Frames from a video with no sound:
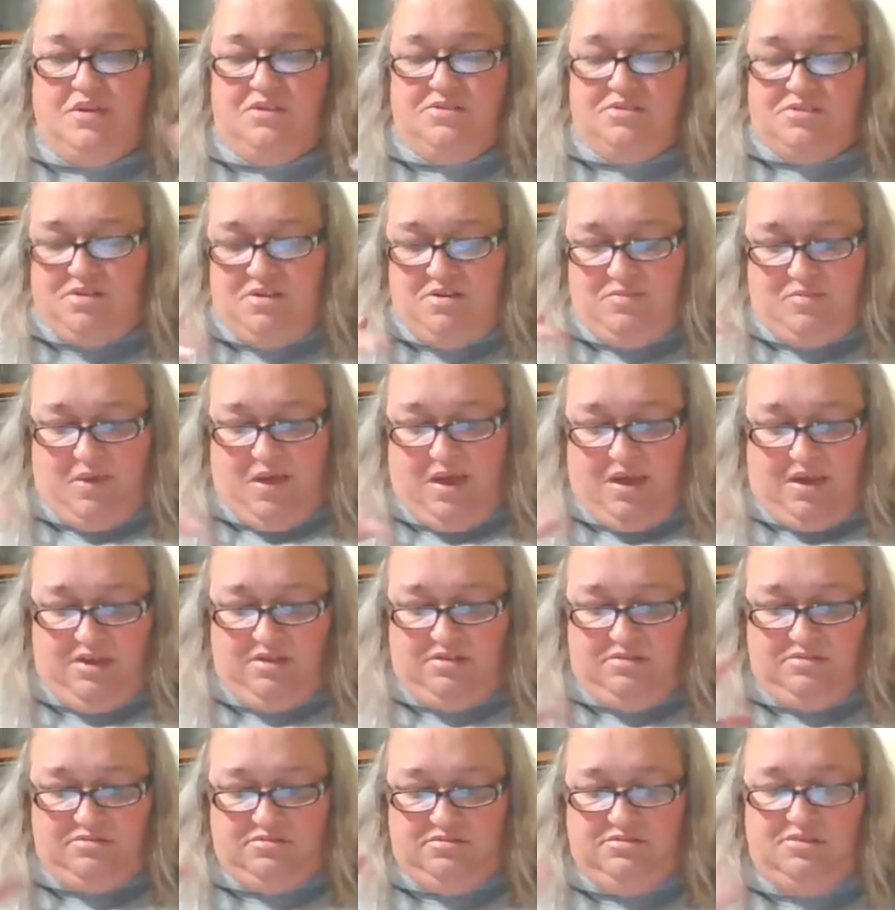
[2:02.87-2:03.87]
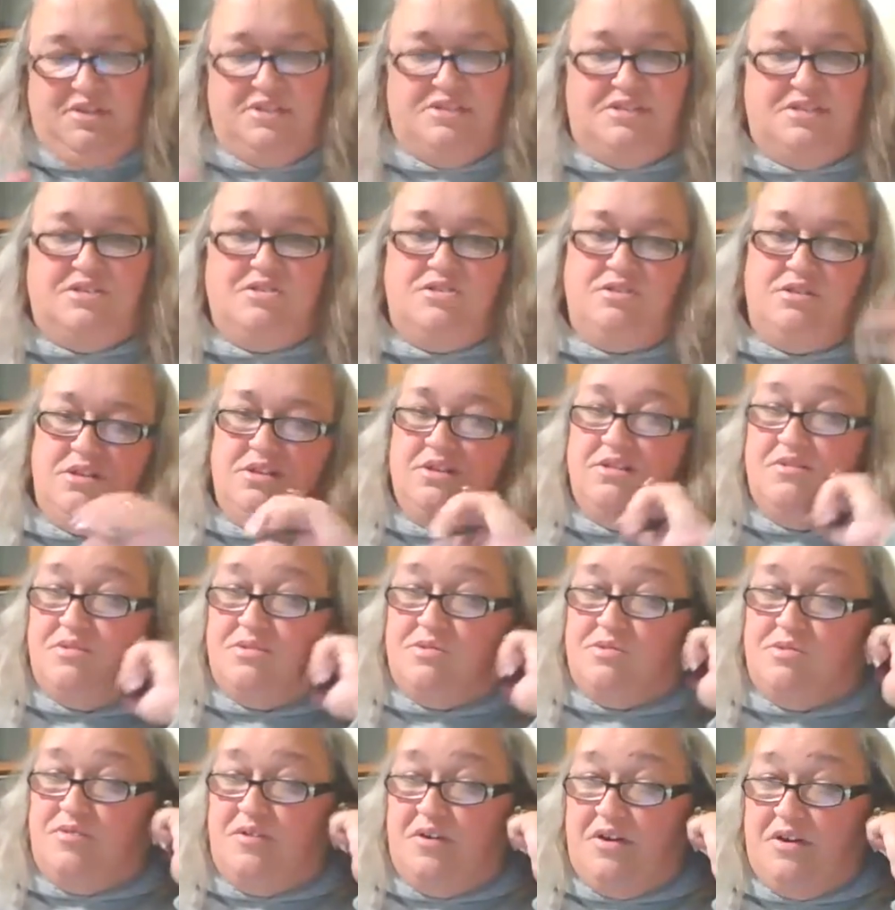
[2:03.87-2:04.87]
else and come back and because each of the
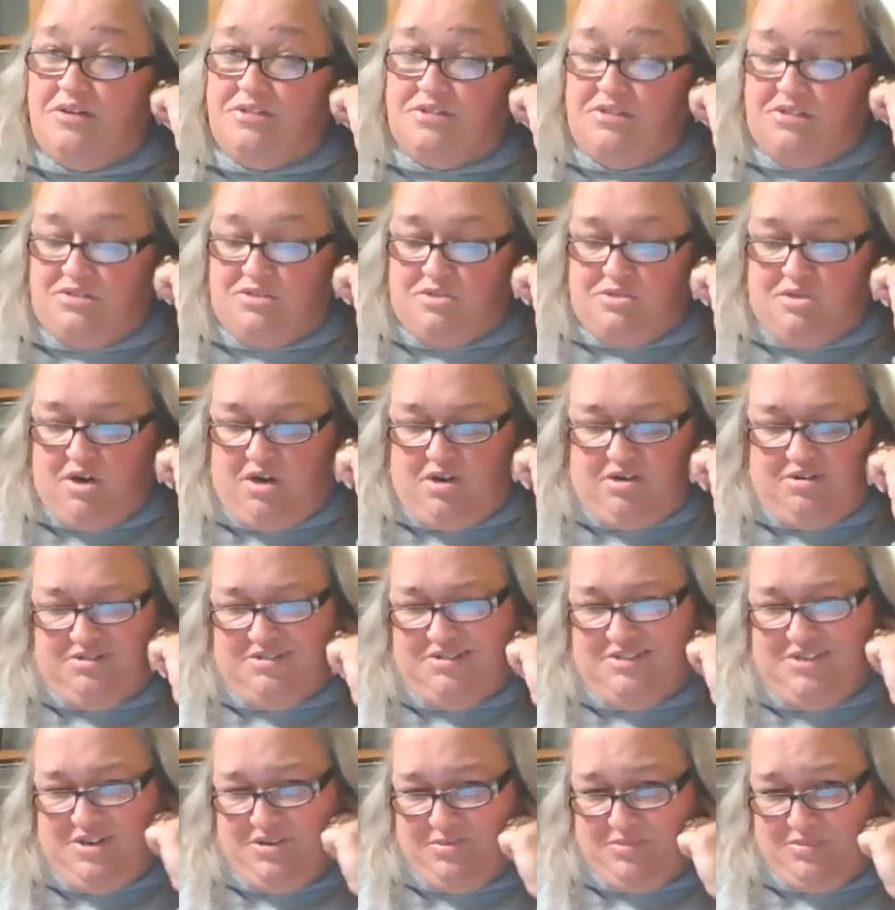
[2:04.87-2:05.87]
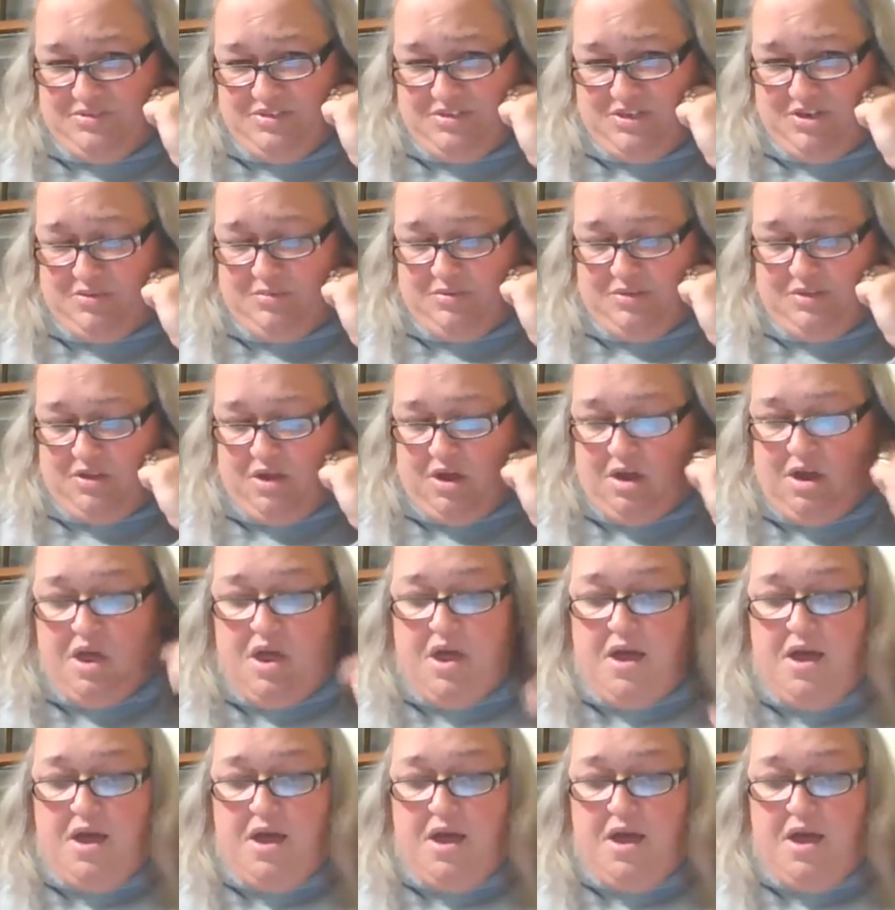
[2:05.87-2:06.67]
individual fairy tales aren't terribly long.